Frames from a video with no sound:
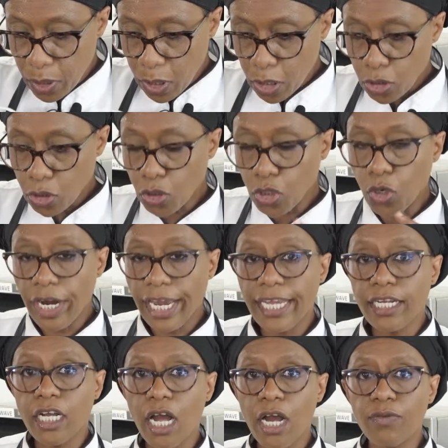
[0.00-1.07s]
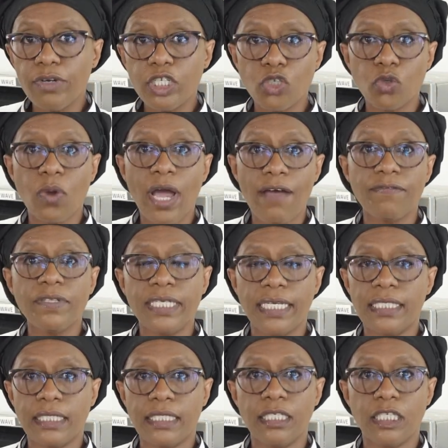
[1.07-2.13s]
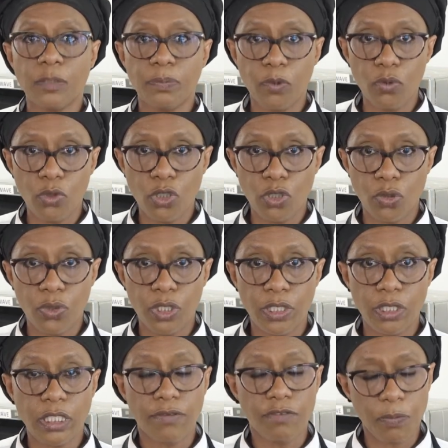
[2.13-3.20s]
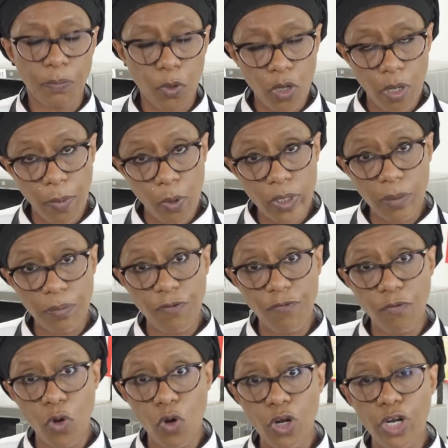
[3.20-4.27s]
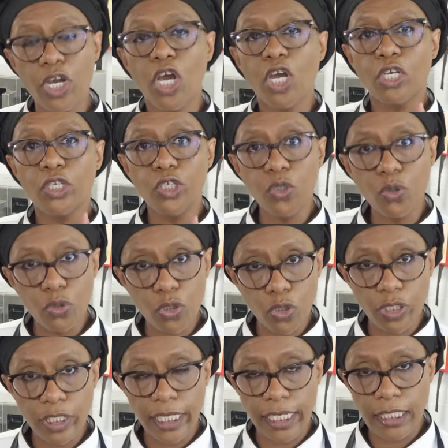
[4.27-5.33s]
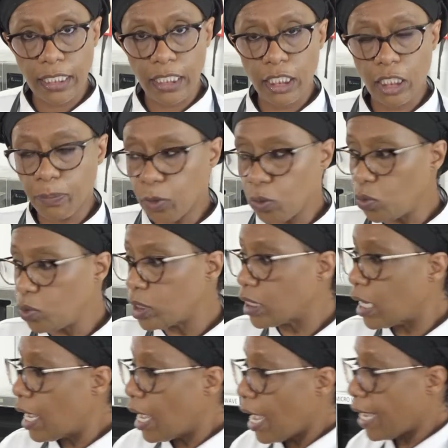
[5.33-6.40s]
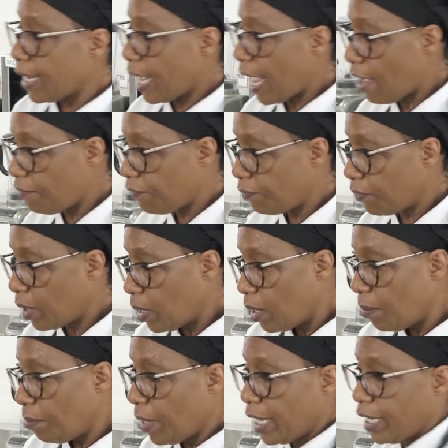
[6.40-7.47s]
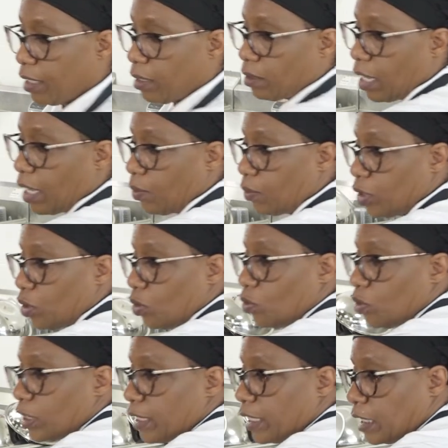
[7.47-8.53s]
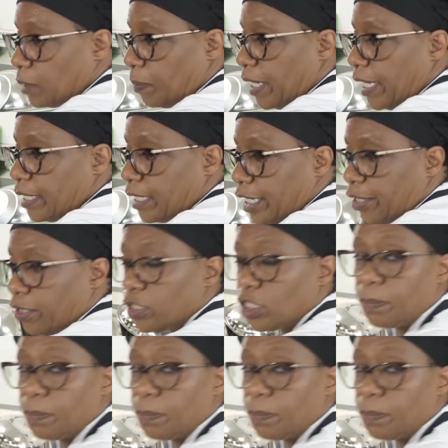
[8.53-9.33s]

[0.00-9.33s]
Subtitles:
So you're encouraged to have tasting spoons, students. I spoke about it before. Use your tasting spoons. I will use this plate here to